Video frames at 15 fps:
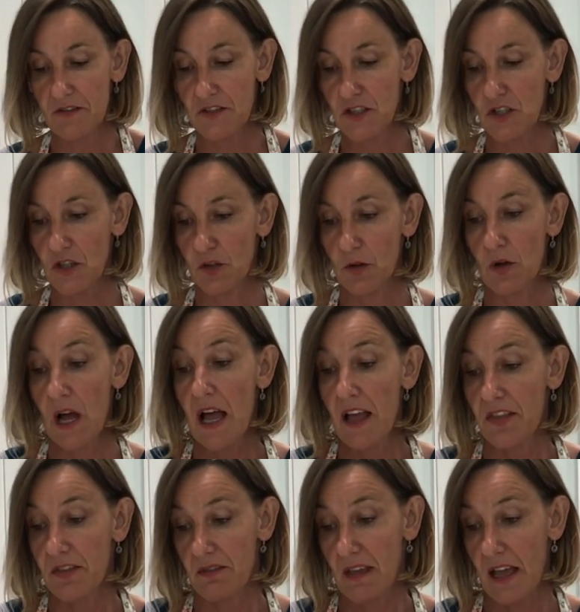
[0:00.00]
So
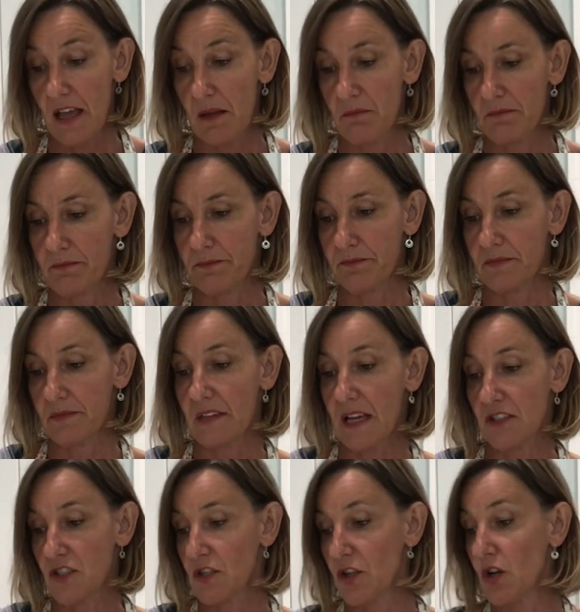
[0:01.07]
that
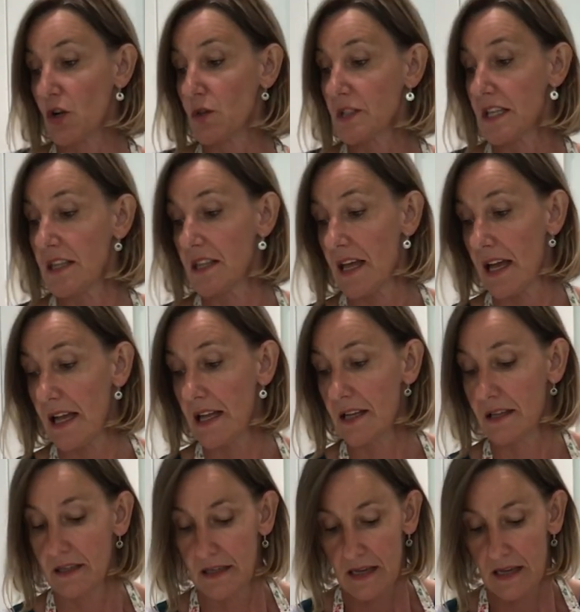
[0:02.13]
just goes in there.